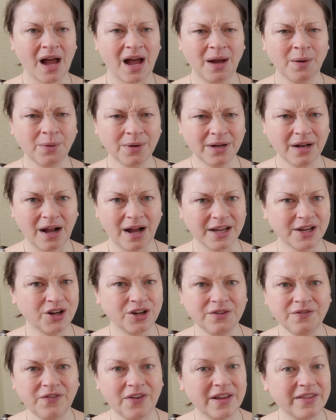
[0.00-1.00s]
I
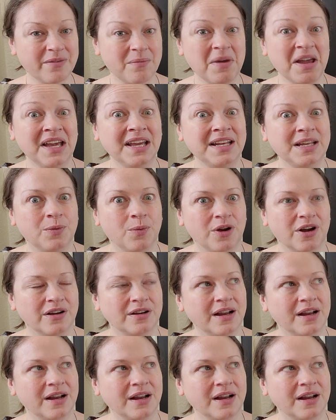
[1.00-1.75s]
couldn't find them anywhere,